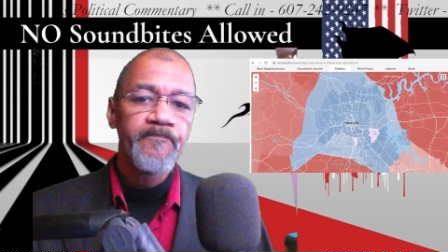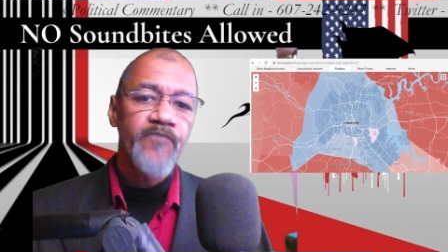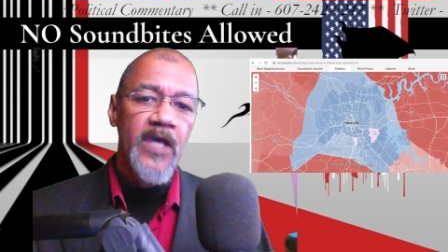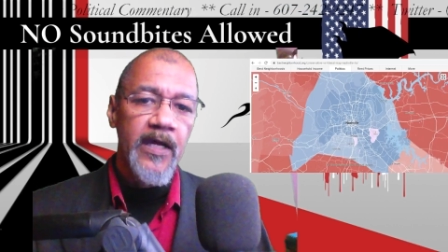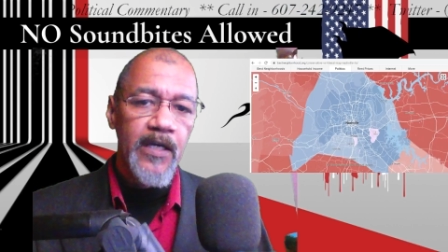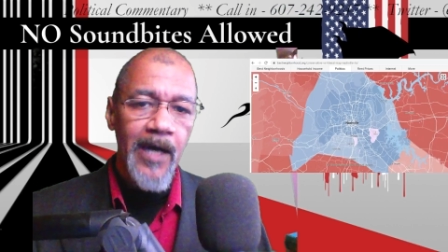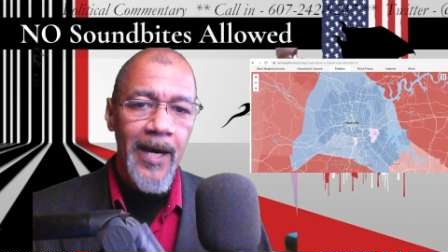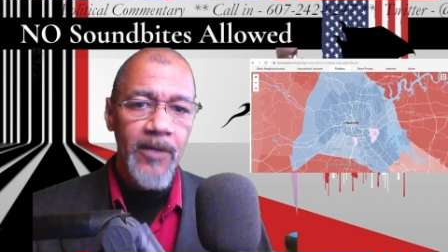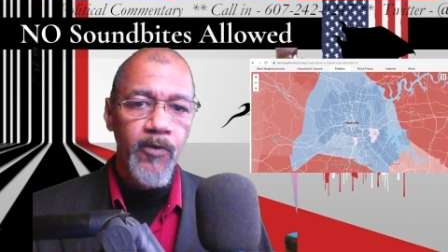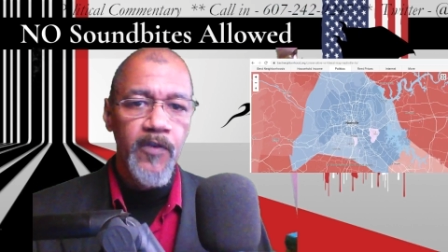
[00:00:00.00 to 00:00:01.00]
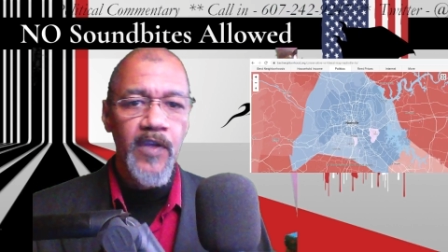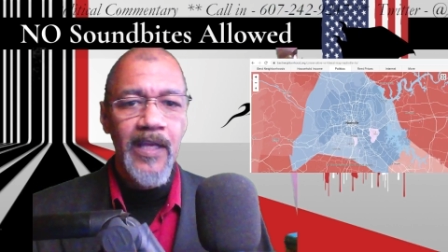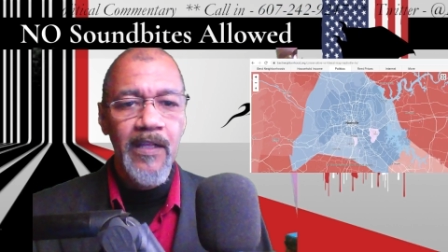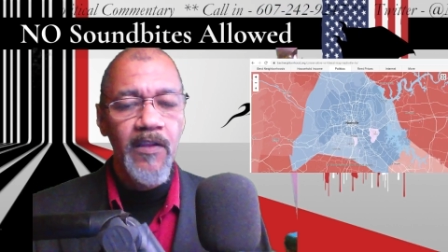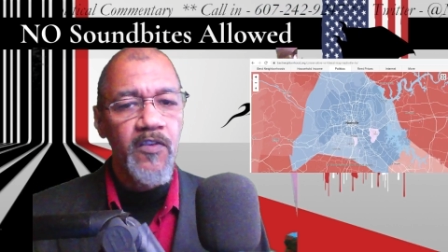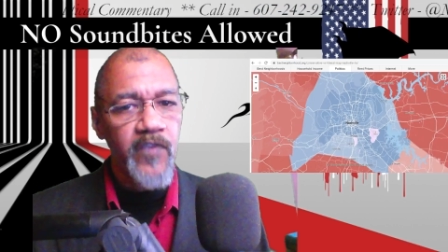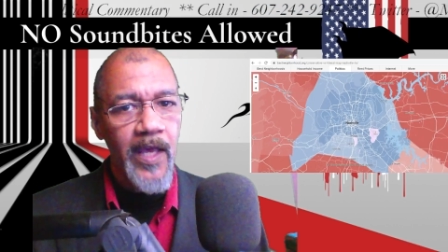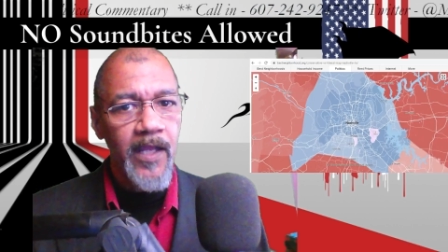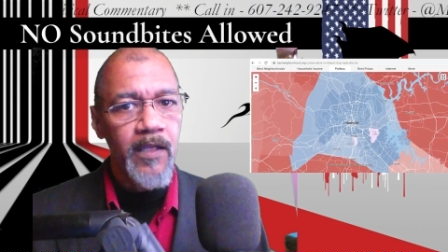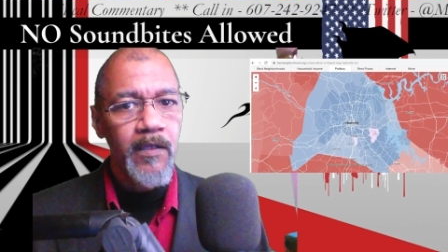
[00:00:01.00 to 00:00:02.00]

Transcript: in Congress and in the Senate.